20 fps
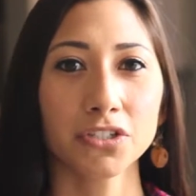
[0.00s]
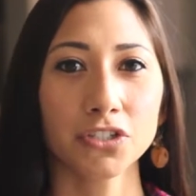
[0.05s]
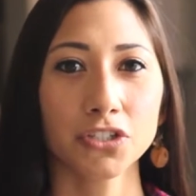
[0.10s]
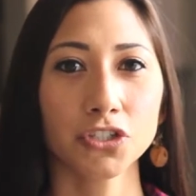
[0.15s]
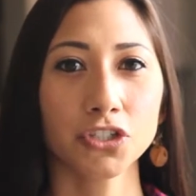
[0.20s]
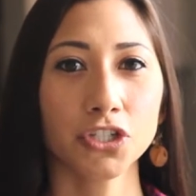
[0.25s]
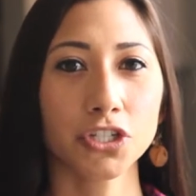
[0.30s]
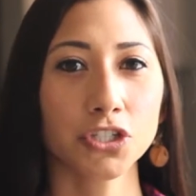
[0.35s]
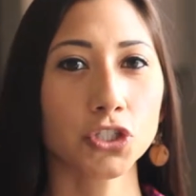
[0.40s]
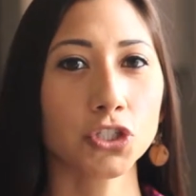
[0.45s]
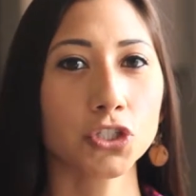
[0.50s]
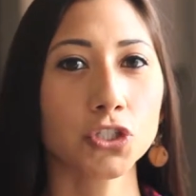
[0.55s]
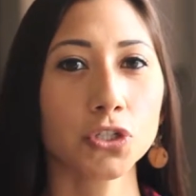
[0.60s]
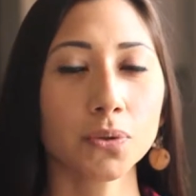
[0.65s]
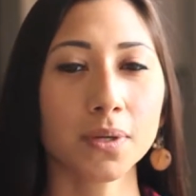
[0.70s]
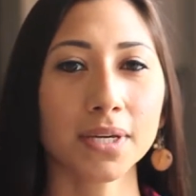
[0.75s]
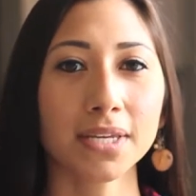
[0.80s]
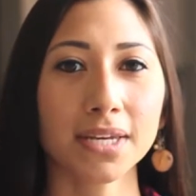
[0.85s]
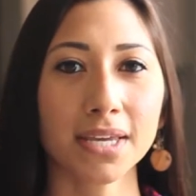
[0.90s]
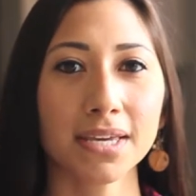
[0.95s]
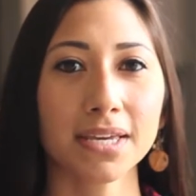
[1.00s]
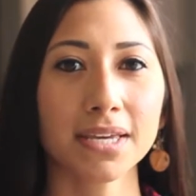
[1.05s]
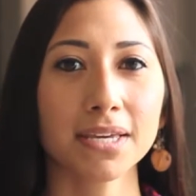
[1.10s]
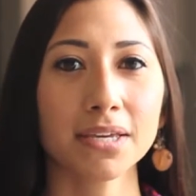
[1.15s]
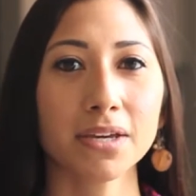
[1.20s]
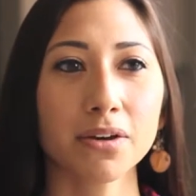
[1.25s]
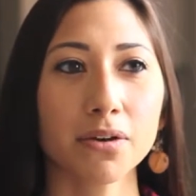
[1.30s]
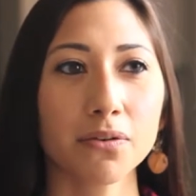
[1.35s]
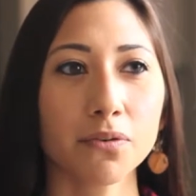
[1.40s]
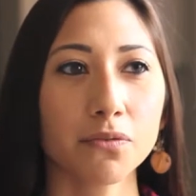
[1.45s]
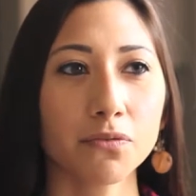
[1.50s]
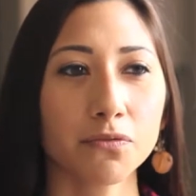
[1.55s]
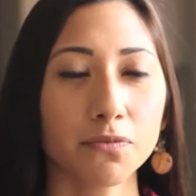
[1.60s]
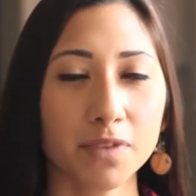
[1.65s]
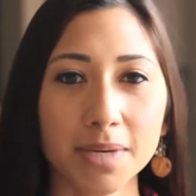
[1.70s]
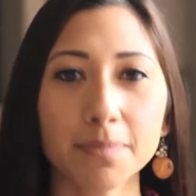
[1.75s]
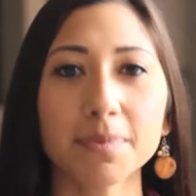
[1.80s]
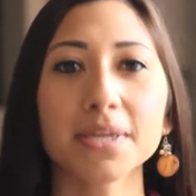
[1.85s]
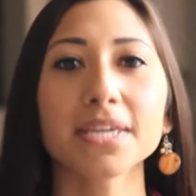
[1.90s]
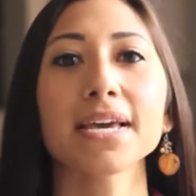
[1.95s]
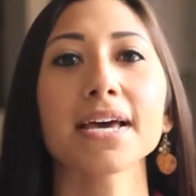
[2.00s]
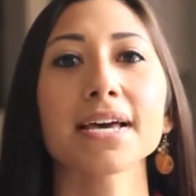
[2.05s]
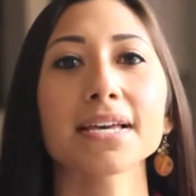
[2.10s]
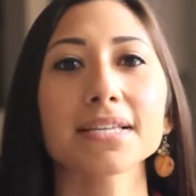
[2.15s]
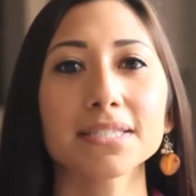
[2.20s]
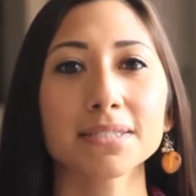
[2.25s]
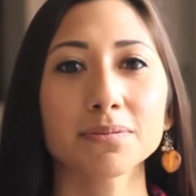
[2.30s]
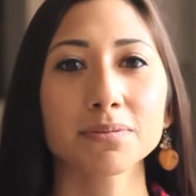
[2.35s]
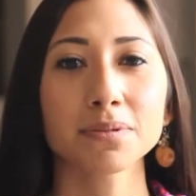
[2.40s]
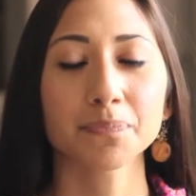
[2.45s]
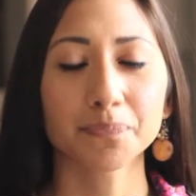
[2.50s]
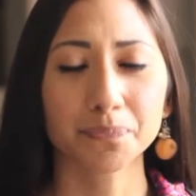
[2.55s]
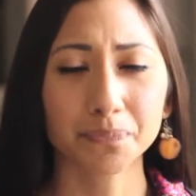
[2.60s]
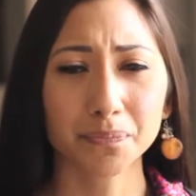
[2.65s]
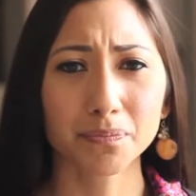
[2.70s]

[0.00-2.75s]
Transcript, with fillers: just doing a VBS,